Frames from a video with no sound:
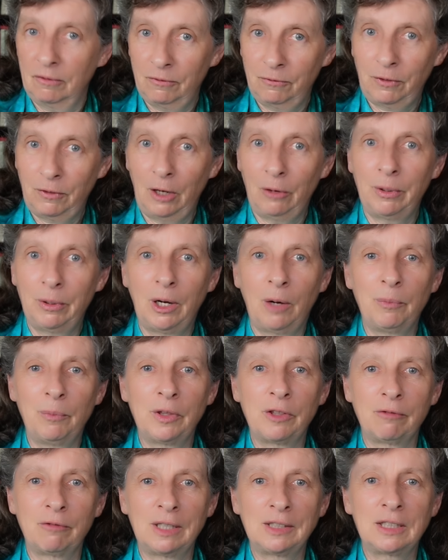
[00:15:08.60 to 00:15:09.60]
Following on
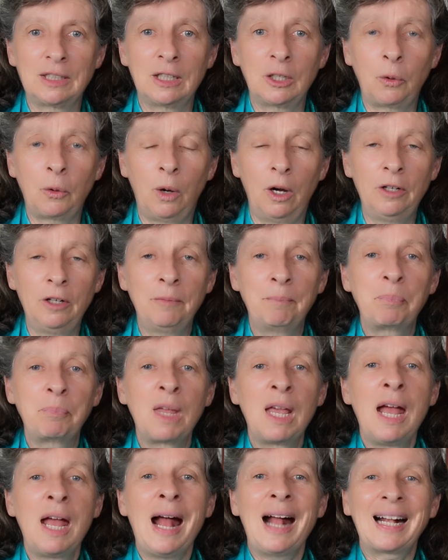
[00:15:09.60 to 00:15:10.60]
with the rest of the quote,
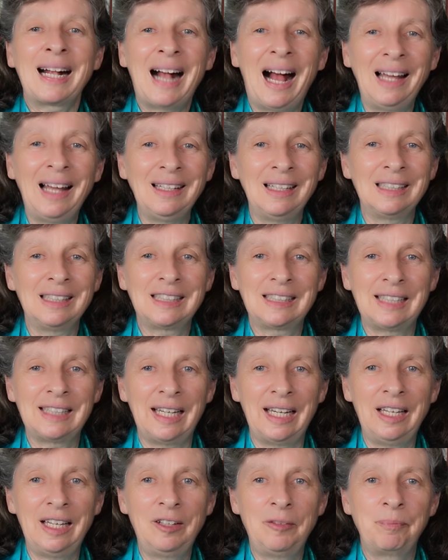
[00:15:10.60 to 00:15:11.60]
Cutler
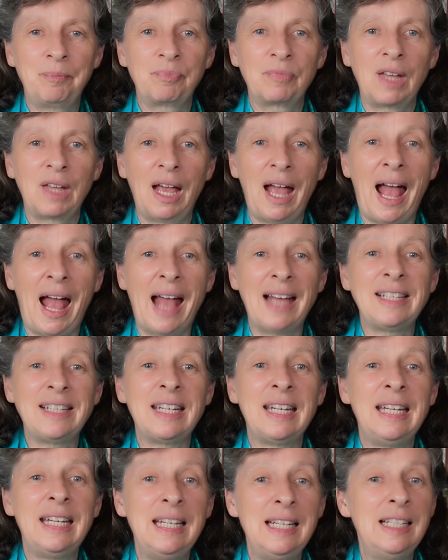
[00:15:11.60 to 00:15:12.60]
said, and
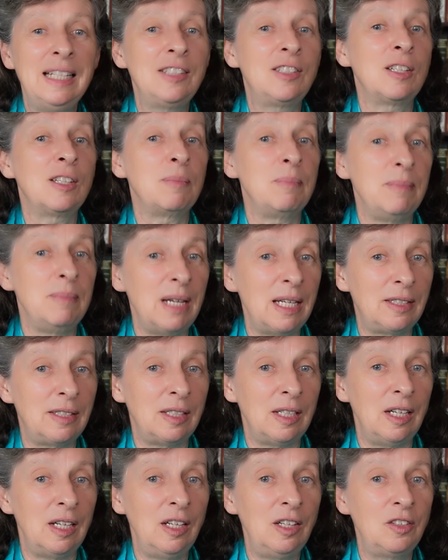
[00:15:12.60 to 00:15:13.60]
here's the
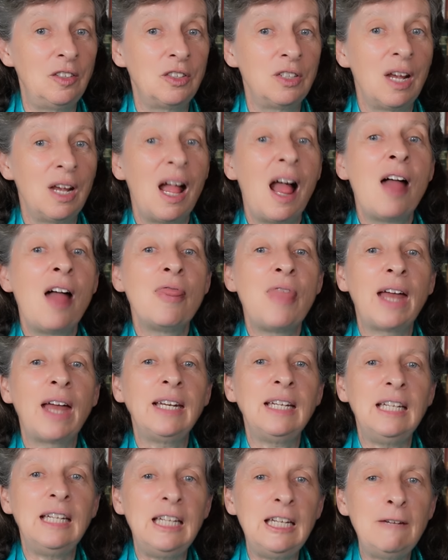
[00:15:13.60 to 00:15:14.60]
message,
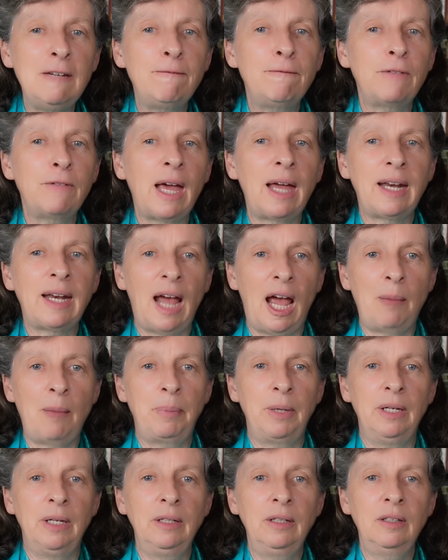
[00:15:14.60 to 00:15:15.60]
that if that
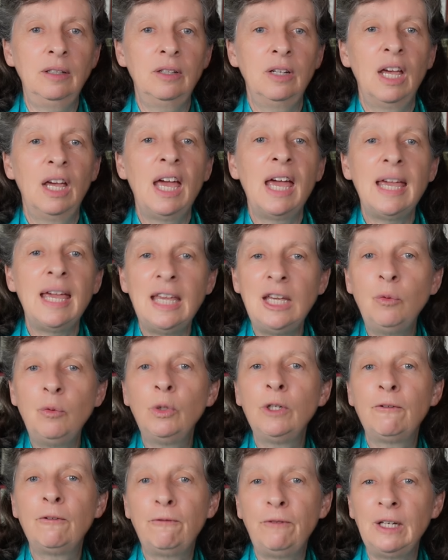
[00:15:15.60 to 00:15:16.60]
happened, he
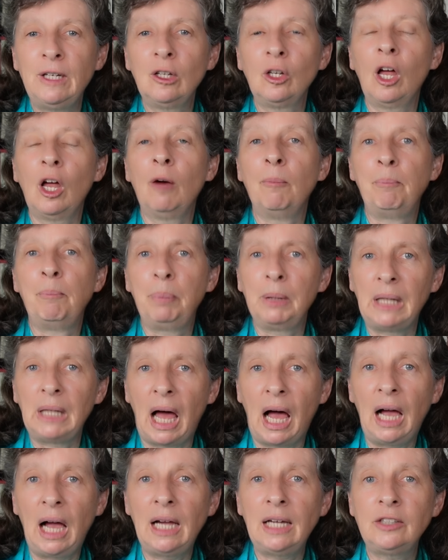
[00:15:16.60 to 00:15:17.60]
would feel
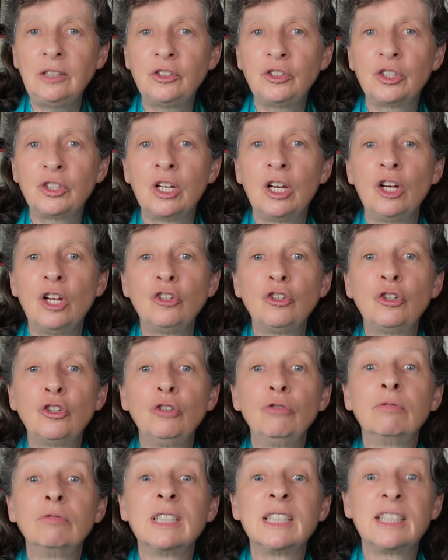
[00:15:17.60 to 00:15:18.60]
obliged
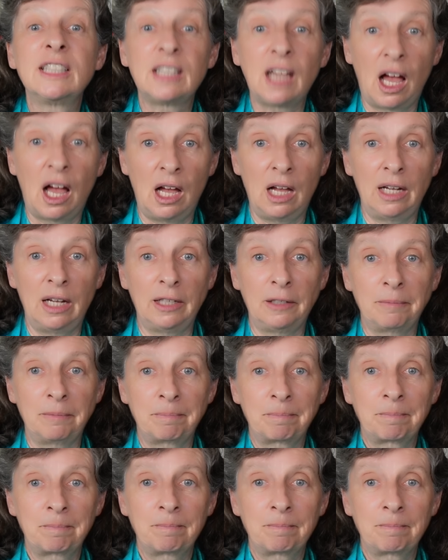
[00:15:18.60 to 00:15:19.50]
to resign.